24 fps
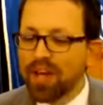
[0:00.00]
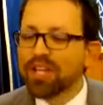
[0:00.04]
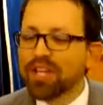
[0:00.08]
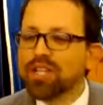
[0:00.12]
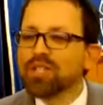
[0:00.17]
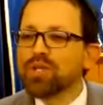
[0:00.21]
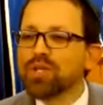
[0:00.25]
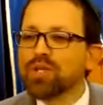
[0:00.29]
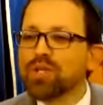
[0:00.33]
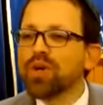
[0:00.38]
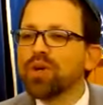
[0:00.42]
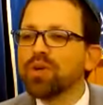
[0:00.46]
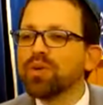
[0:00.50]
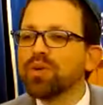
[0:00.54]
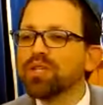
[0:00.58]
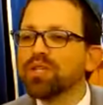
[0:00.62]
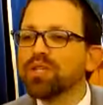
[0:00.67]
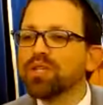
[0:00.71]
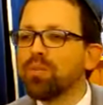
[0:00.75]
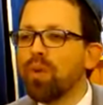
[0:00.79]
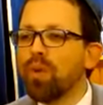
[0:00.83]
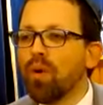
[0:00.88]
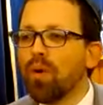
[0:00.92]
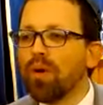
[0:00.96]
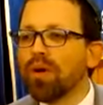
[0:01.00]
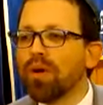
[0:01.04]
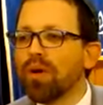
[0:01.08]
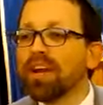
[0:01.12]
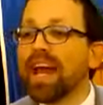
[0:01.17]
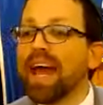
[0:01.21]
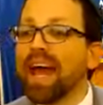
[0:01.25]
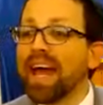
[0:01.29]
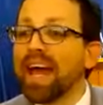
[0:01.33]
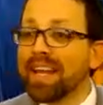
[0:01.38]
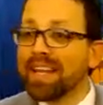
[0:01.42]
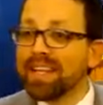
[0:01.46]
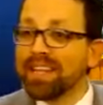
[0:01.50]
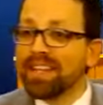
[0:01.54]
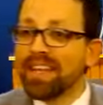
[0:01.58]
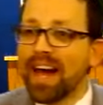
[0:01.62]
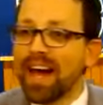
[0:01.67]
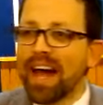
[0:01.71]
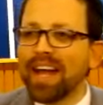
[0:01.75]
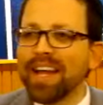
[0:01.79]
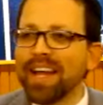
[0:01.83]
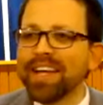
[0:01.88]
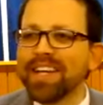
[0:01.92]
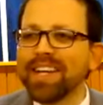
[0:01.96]
So he was born and
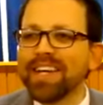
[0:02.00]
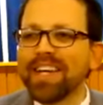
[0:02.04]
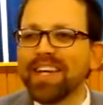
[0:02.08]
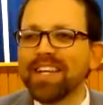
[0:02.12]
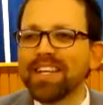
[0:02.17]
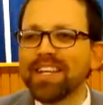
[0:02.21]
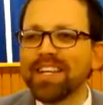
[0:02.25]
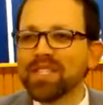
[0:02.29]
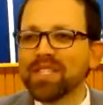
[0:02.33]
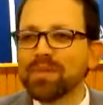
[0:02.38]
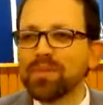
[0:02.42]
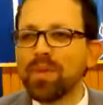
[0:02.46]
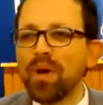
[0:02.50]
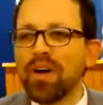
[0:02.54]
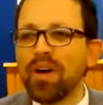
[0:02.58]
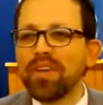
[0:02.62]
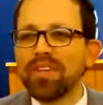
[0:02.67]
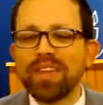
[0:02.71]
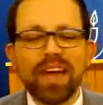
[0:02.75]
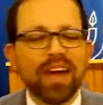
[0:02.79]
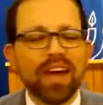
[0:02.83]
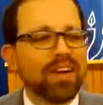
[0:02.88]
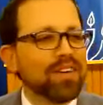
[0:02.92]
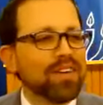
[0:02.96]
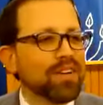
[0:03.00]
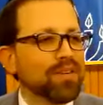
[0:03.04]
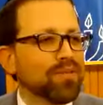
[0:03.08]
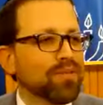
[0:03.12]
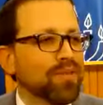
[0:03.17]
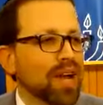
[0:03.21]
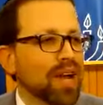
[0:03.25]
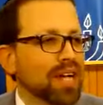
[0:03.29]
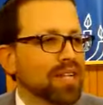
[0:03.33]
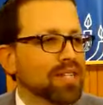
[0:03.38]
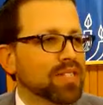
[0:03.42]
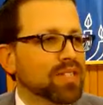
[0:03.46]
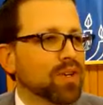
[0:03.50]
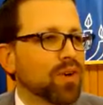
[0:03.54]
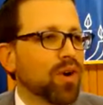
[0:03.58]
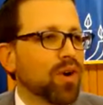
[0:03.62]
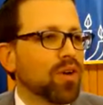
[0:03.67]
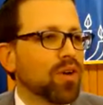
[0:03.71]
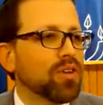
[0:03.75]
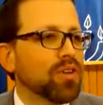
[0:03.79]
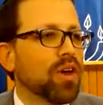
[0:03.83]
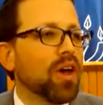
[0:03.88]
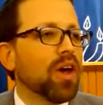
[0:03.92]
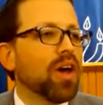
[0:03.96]
died in a small town in France
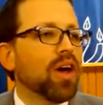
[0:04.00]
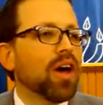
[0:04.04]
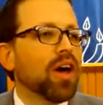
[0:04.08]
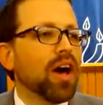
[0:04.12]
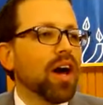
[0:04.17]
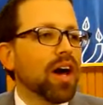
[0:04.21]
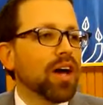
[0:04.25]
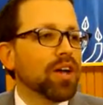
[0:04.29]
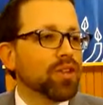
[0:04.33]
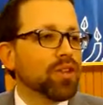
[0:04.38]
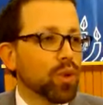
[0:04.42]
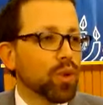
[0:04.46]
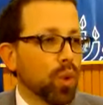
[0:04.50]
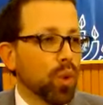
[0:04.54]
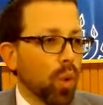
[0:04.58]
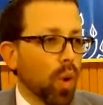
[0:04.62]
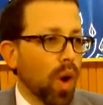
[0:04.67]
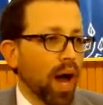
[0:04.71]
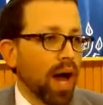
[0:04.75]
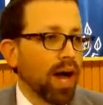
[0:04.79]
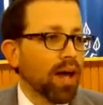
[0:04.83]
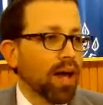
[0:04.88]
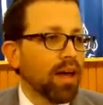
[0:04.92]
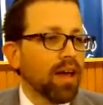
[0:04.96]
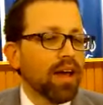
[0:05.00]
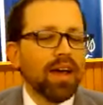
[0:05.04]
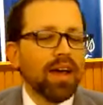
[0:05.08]
called Troyes,